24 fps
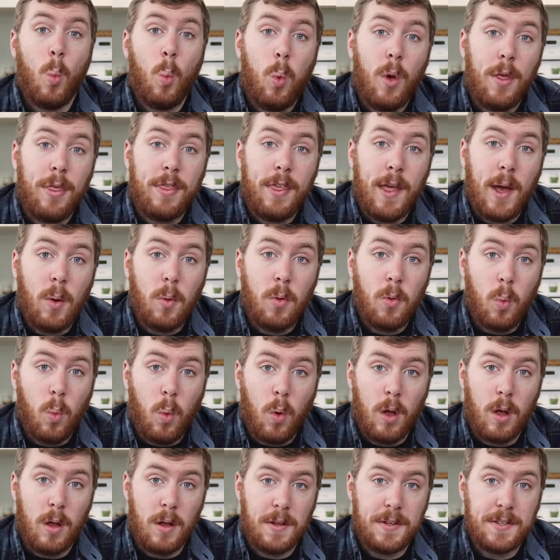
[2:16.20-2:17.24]
Without
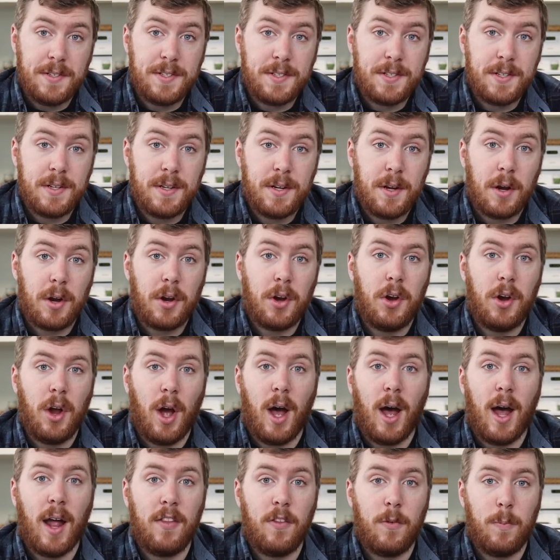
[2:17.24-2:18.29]
walls,
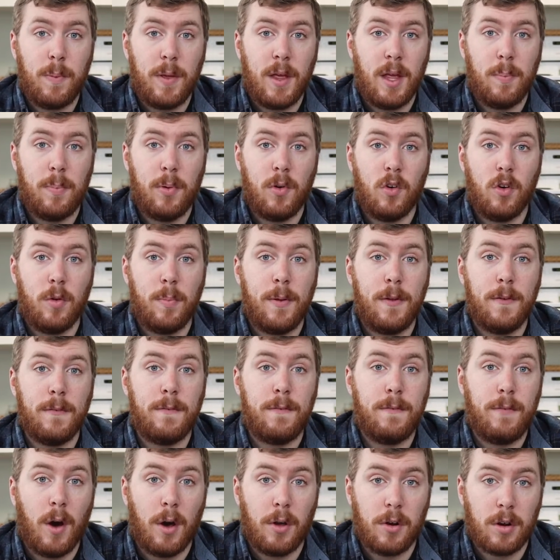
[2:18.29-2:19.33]
God's people will be
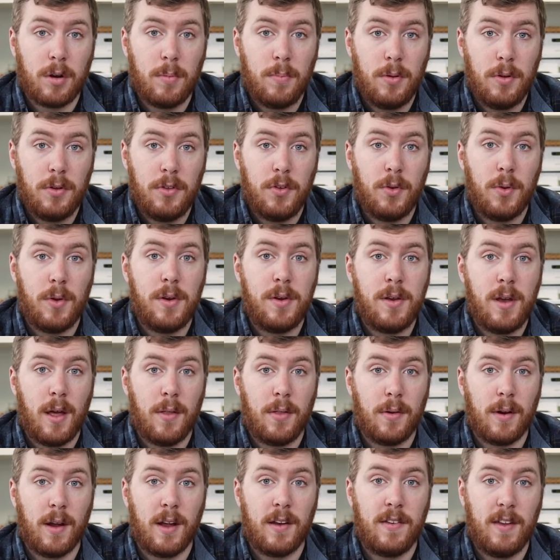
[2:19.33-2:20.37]
vulnerable to
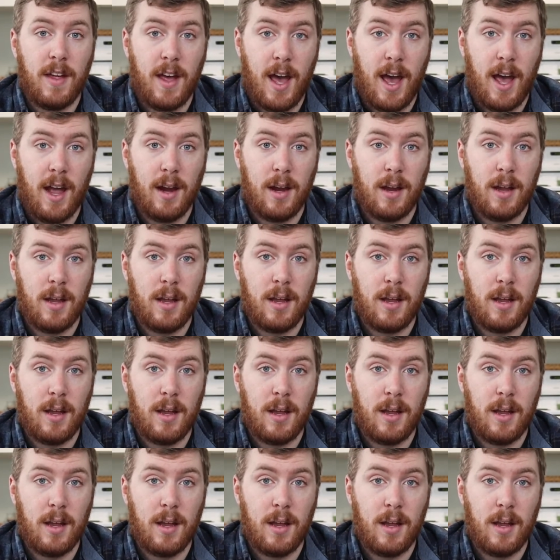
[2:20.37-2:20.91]
another attack.